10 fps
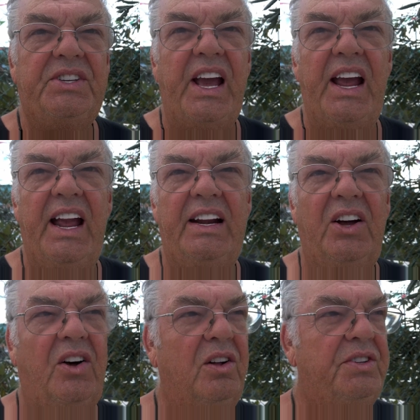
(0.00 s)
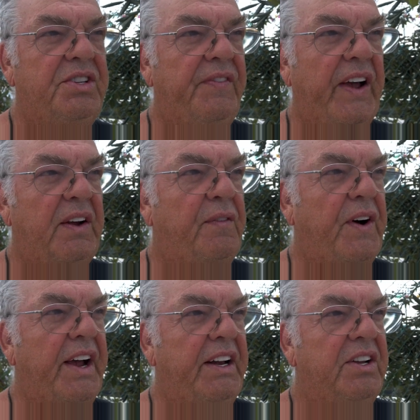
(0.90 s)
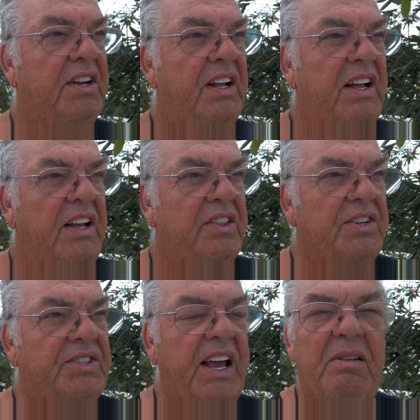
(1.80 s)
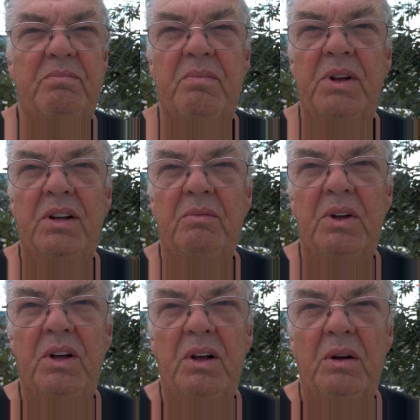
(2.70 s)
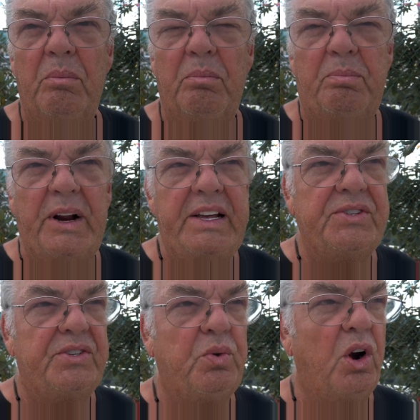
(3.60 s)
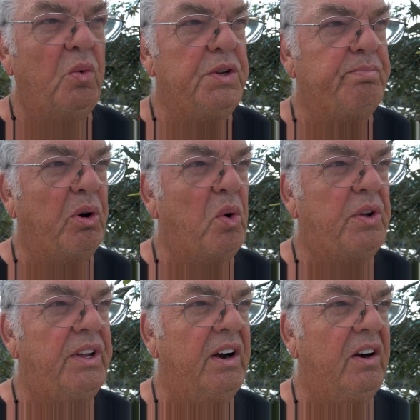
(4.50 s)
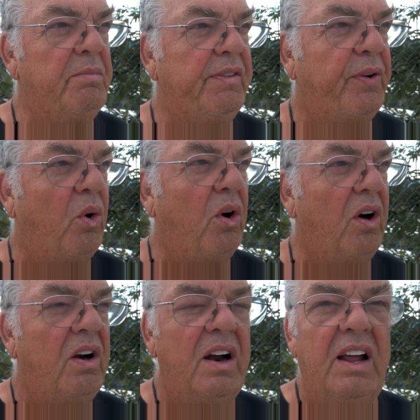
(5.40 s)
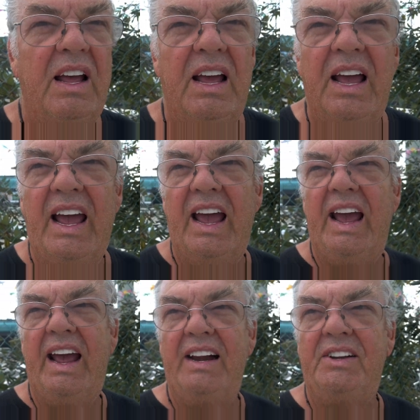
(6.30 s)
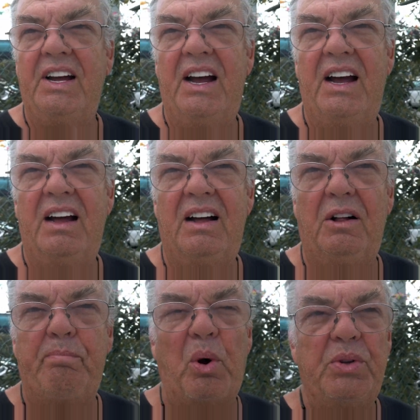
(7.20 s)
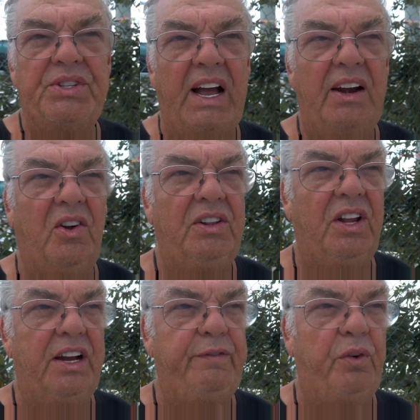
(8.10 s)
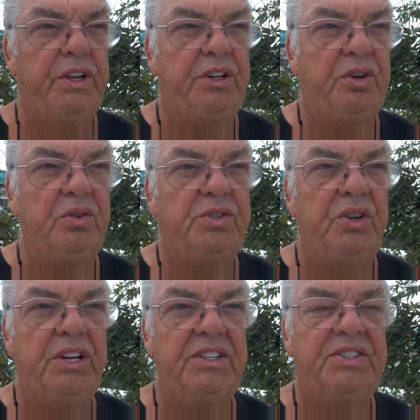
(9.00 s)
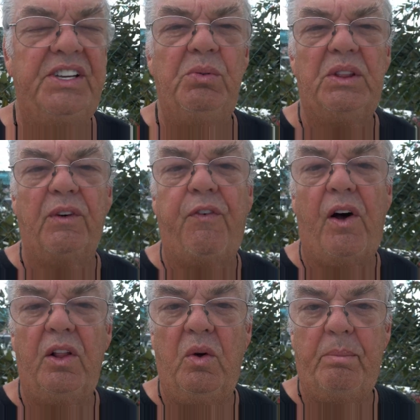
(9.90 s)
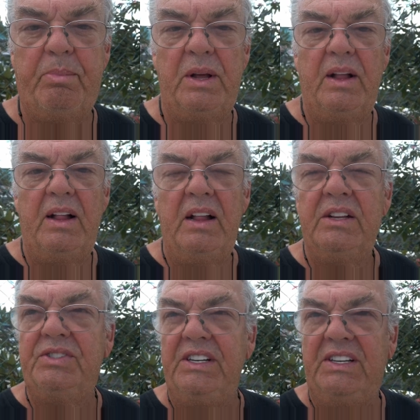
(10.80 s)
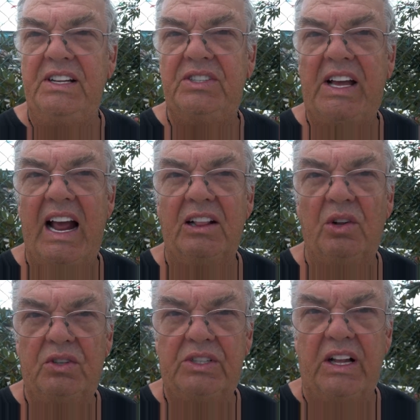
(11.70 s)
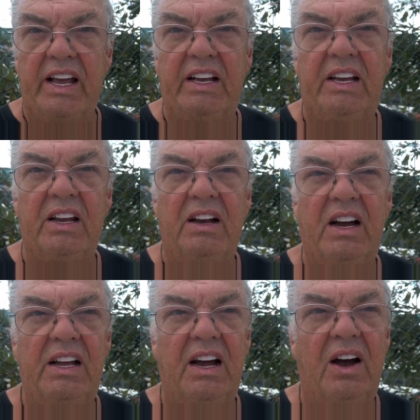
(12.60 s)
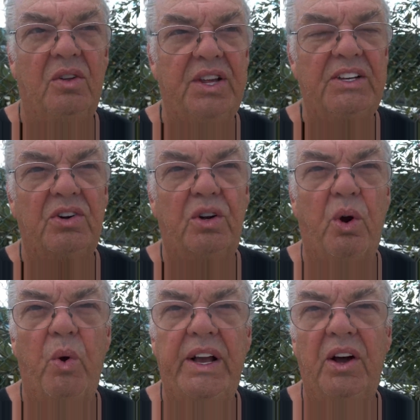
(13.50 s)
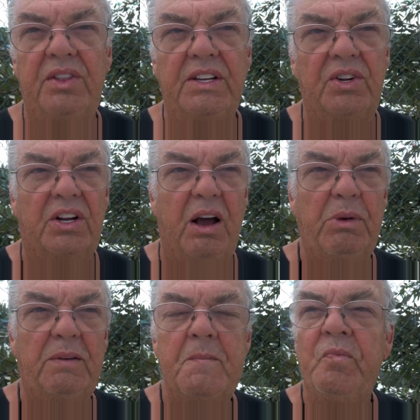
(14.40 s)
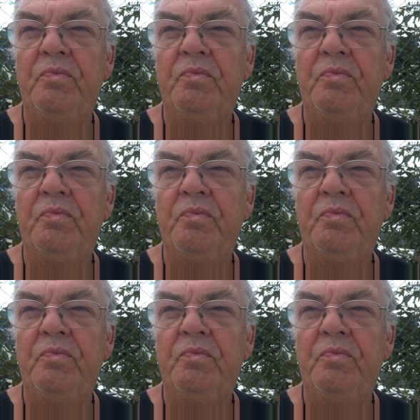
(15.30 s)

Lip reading: scan, I'll see if I can find the same places where it was broke there before, and I'll post that online for you too, so you can see what the follow-up CT scan looks like, how things are going, how things are coming.